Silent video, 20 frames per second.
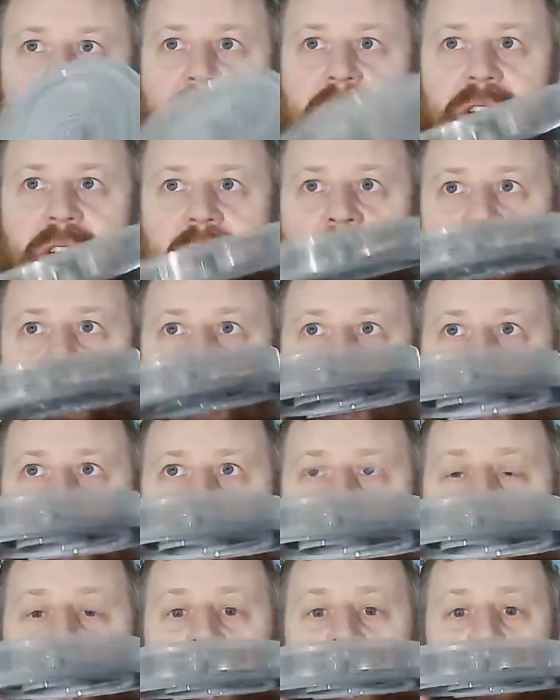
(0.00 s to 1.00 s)
one of these.
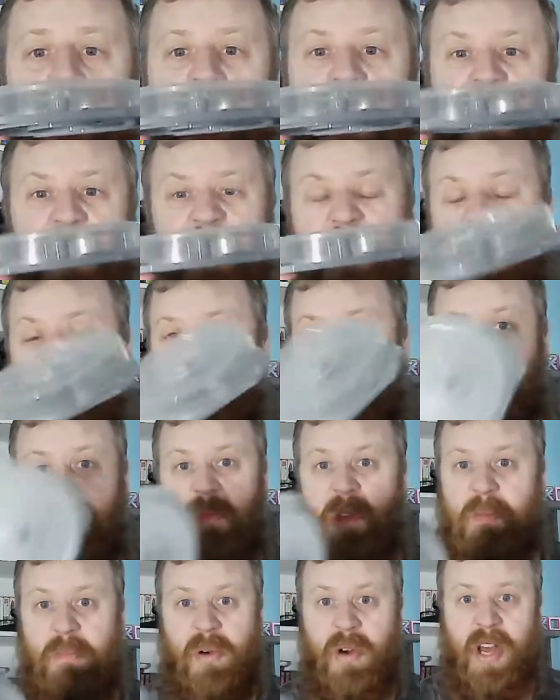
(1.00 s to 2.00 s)
I'm actually going
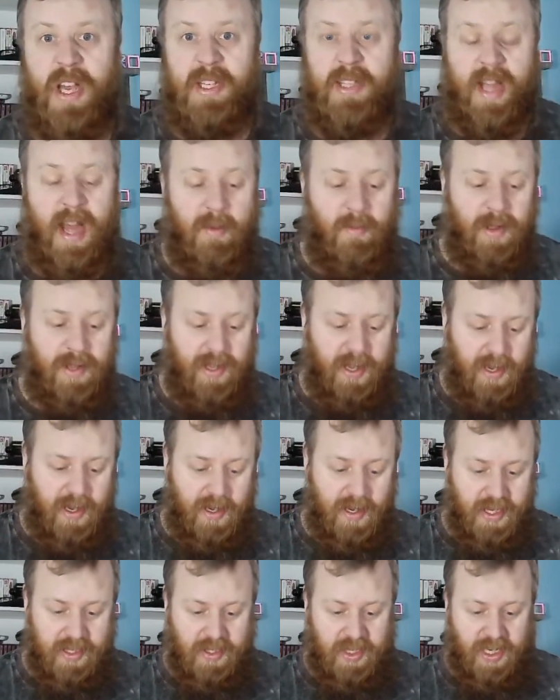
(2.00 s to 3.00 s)
to replace that with
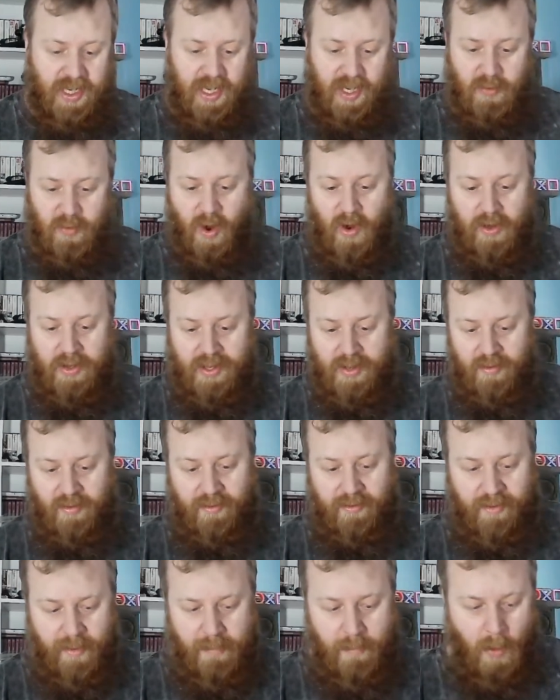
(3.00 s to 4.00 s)
a CD wallet
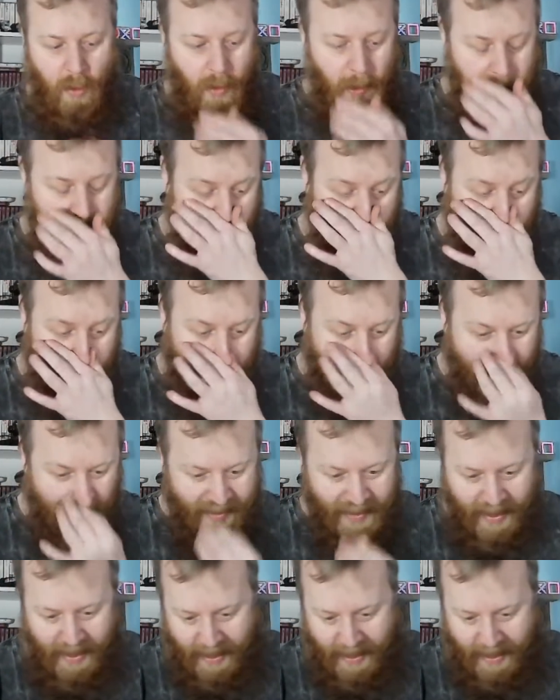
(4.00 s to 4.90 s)
that will fit more in,